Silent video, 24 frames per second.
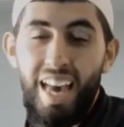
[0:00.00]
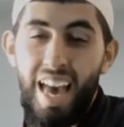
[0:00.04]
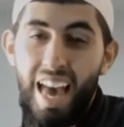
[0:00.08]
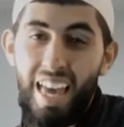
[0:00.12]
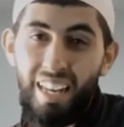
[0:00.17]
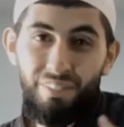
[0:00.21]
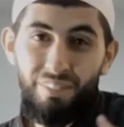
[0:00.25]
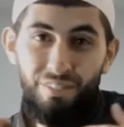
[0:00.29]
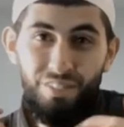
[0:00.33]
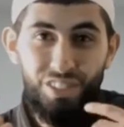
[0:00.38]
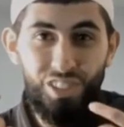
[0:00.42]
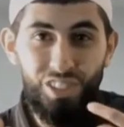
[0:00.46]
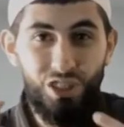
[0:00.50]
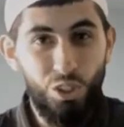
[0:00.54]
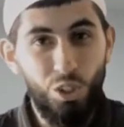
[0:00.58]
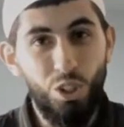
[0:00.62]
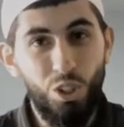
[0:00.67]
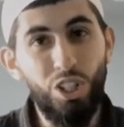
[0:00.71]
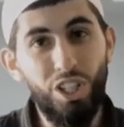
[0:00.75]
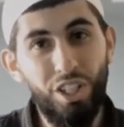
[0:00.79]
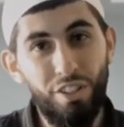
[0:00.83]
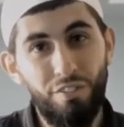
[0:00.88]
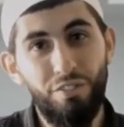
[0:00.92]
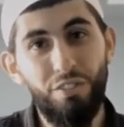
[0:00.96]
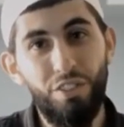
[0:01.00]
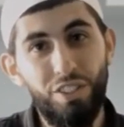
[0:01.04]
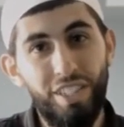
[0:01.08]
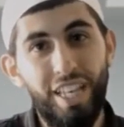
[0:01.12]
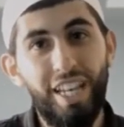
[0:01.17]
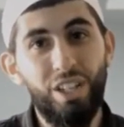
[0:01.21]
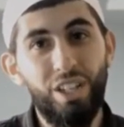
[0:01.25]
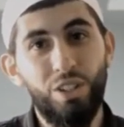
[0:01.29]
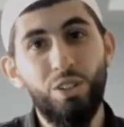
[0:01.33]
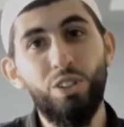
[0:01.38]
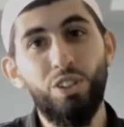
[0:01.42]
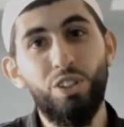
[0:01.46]
And if you're still looking for
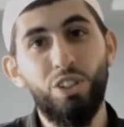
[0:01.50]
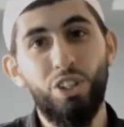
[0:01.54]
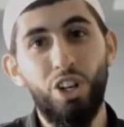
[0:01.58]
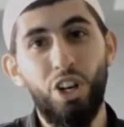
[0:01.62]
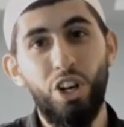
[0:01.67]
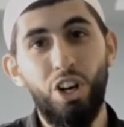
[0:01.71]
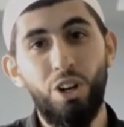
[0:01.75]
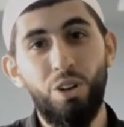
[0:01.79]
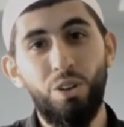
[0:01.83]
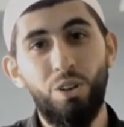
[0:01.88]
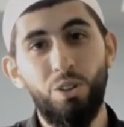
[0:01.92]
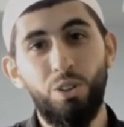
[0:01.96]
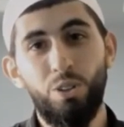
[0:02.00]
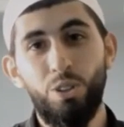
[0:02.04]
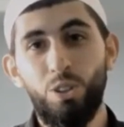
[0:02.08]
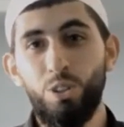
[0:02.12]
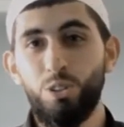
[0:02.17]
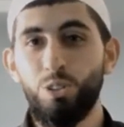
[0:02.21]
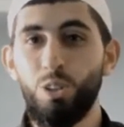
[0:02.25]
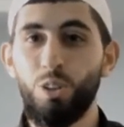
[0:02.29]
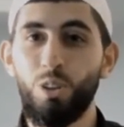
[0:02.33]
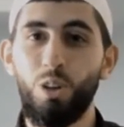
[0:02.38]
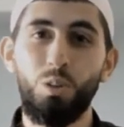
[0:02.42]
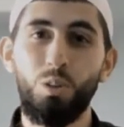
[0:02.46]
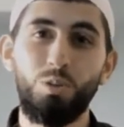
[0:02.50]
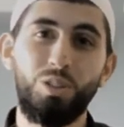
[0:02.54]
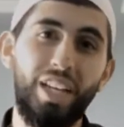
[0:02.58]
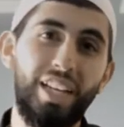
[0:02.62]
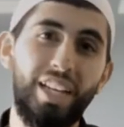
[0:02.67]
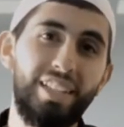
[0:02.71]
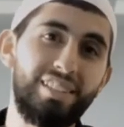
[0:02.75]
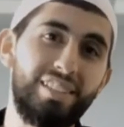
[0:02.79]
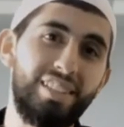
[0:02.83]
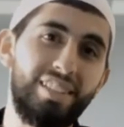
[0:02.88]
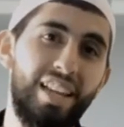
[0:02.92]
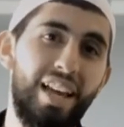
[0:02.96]
that good girl, don't go
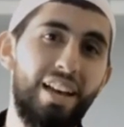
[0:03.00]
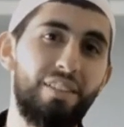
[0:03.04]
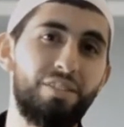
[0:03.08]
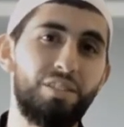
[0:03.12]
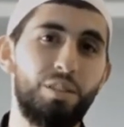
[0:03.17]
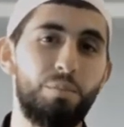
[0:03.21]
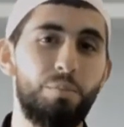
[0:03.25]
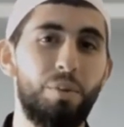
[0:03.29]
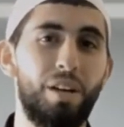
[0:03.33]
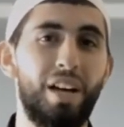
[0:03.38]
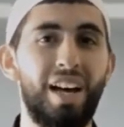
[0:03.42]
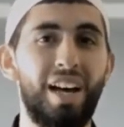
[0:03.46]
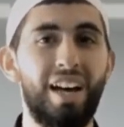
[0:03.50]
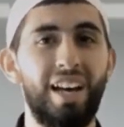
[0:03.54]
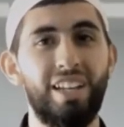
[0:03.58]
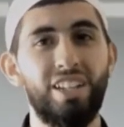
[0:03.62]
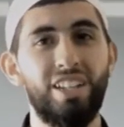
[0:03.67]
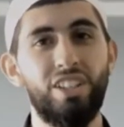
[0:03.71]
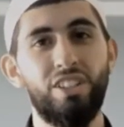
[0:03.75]
chasing after behind